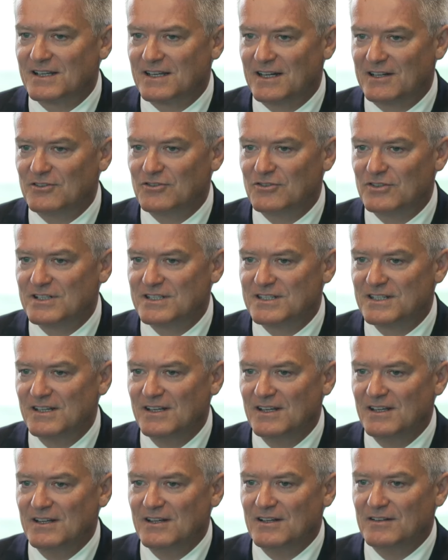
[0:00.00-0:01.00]
countries
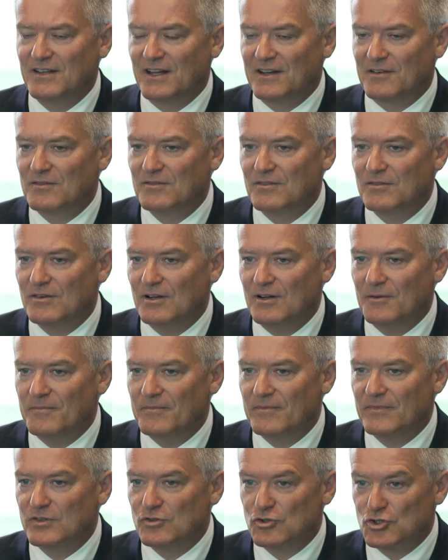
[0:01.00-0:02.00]
that
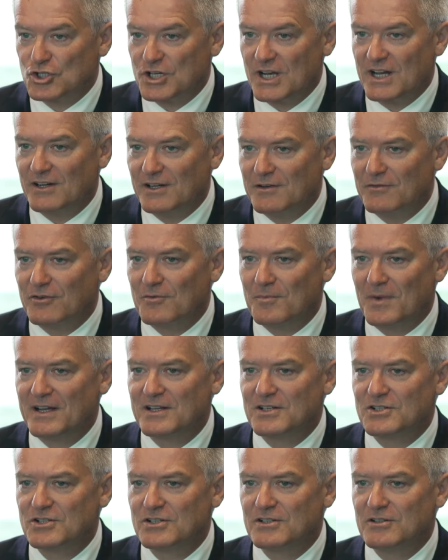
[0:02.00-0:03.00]
share
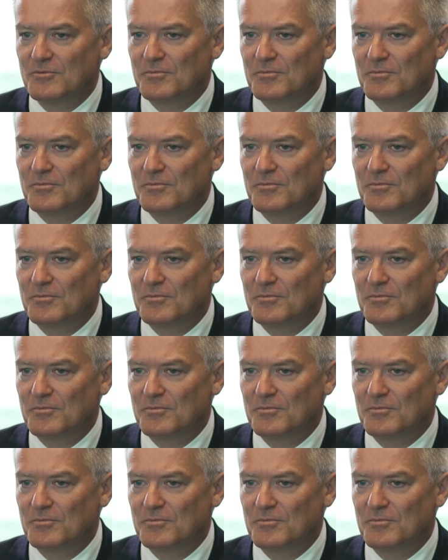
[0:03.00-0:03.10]
information